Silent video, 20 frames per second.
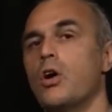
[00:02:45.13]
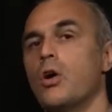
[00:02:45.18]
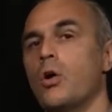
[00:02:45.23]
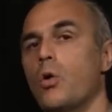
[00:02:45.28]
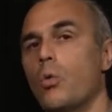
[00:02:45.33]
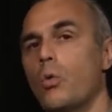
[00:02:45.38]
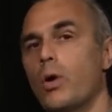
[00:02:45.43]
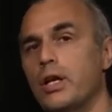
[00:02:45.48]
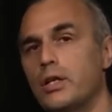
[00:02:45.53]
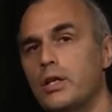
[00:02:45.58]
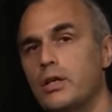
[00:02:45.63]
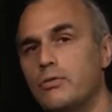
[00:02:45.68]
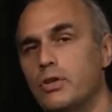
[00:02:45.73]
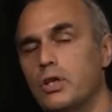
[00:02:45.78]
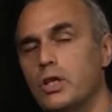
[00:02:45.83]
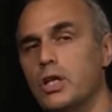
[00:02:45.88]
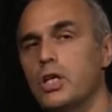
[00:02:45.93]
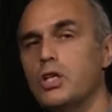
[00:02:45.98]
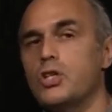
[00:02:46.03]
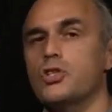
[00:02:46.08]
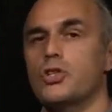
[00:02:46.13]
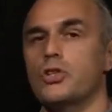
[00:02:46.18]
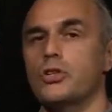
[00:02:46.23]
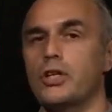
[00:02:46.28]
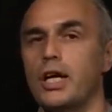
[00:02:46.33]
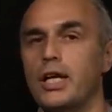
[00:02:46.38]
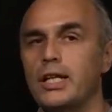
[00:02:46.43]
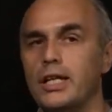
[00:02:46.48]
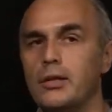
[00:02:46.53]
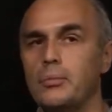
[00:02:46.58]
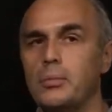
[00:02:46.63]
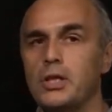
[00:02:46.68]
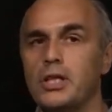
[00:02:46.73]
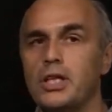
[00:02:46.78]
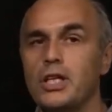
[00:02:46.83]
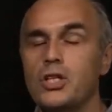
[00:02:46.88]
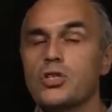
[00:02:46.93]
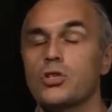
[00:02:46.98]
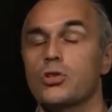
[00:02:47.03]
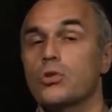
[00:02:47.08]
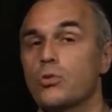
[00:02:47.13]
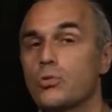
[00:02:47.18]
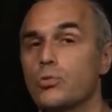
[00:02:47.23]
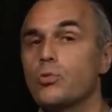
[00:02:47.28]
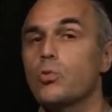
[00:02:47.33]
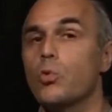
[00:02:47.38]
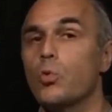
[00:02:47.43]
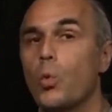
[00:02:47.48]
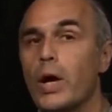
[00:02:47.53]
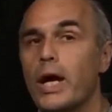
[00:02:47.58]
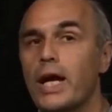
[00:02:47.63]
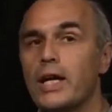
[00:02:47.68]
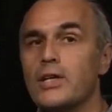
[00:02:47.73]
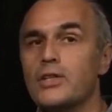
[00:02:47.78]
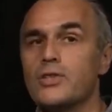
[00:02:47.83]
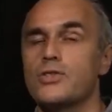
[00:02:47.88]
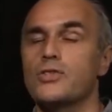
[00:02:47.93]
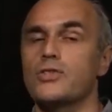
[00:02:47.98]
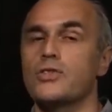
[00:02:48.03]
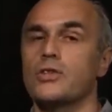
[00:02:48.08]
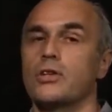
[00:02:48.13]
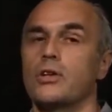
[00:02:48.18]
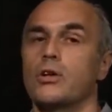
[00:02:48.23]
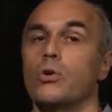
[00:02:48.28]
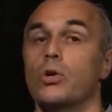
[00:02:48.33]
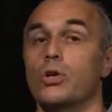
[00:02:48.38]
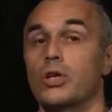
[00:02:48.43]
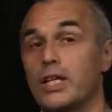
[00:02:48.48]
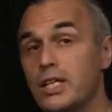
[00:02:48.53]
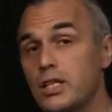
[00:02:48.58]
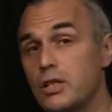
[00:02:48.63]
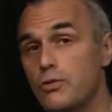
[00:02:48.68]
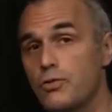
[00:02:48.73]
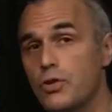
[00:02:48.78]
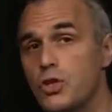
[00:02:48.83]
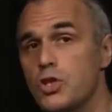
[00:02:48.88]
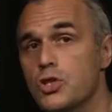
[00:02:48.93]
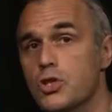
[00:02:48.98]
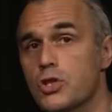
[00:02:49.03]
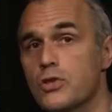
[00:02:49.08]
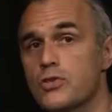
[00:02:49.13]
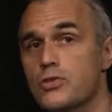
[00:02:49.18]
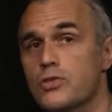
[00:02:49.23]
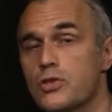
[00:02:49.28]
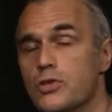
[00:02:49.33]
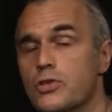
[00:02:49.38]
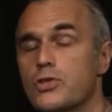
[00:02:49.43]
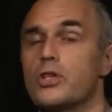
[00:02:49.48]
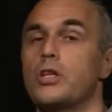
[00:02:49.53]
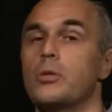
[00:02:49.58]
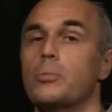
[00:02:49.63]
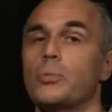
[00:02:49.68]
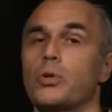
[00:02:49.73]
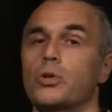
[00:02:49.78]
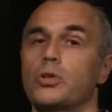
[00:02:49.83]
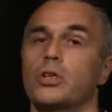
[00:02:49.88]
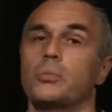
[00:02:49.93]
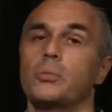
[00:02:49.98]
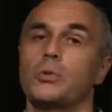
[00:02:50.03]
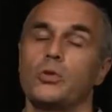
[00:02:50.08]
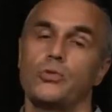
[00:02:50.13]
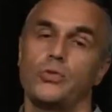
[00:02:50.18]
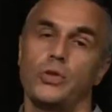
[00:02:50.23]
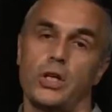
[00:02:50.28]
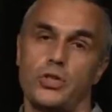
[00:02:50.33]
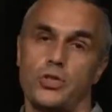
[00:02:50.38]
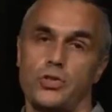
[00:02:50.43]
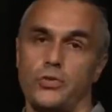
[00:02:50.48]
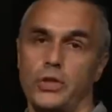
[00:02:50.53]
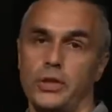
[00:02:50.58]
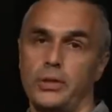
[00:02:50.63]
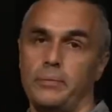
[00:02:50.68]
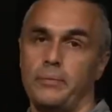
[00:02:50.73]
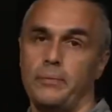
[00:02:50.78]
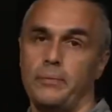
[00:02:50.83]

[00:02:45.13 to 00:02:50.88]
quantification, and elimination of wastes or inefficiencies in product manufacturing.